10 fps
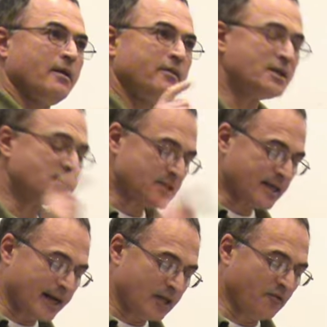This is
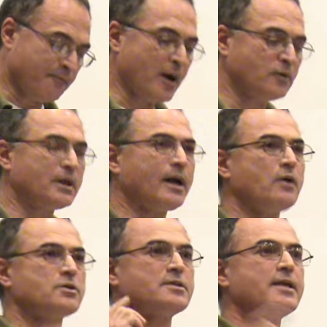the kind of
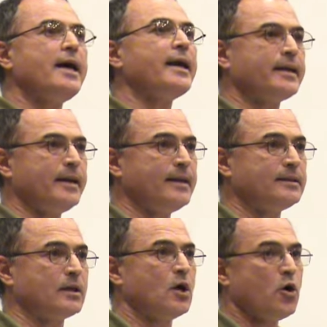powerhouses they are
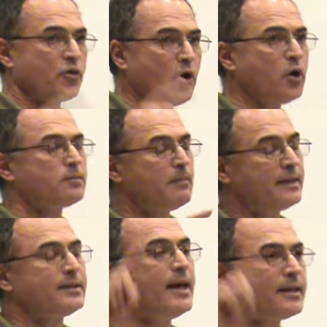creating, though it
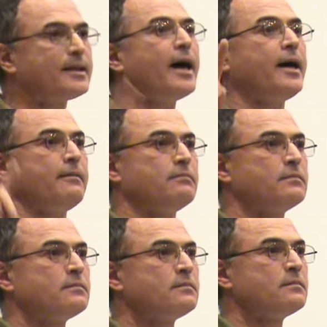may take
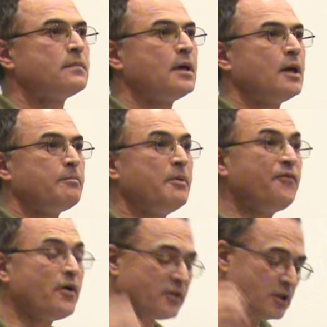time
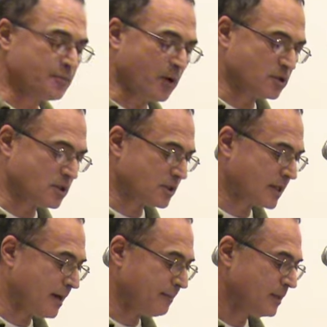before these
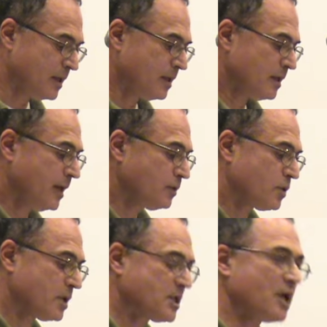processes come
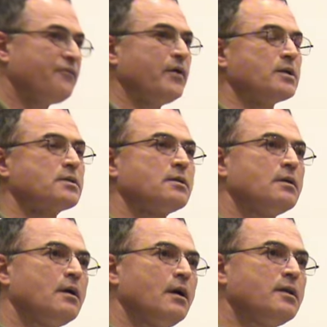into the
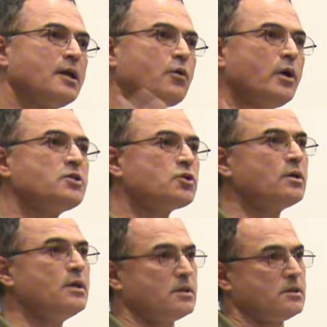surface. And the
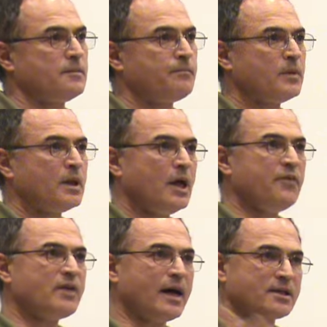question is,
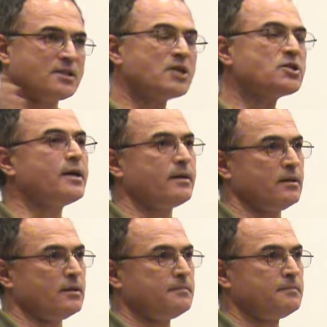if there is such
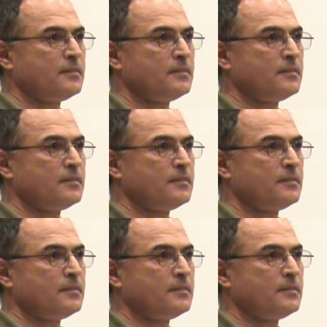anger,